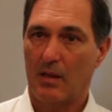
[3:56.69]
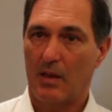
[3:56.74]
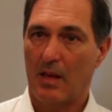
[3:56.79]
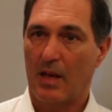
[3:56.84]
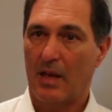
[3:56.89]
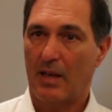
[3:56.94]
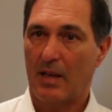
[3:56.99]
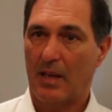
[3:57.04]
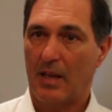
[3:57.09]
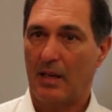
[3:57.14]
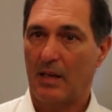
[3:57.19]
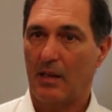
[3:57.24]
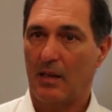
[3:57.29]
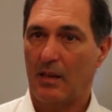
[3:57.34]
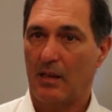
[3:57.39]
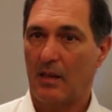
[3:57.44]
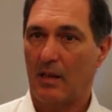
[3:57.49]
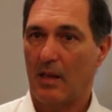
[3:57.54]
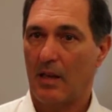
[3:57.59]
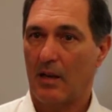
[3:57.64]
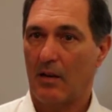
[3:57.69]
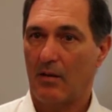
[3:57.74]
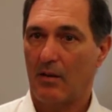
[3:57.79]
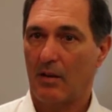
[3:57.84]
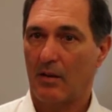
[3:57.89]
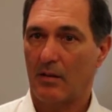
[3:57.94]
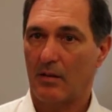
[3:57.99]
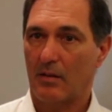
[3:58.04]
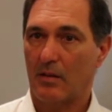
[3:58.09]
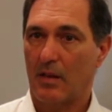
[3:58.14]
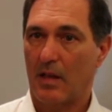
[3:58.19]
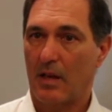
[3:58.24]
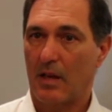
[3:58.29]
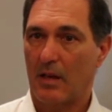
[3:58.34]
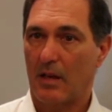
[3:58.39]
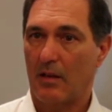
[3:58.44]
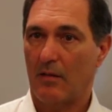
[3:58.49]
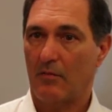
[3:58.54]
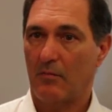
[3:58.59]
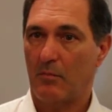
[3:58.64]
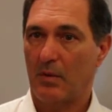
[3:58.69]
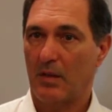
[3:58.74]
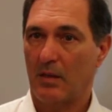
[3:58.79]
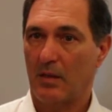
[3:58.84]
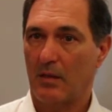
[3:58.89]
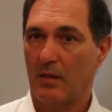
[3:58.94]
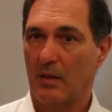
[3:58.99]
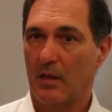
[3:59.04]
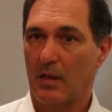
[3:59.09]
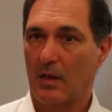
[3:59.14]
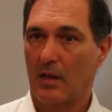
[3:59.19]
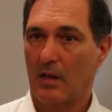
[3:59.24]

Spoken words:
that any of the areas that have been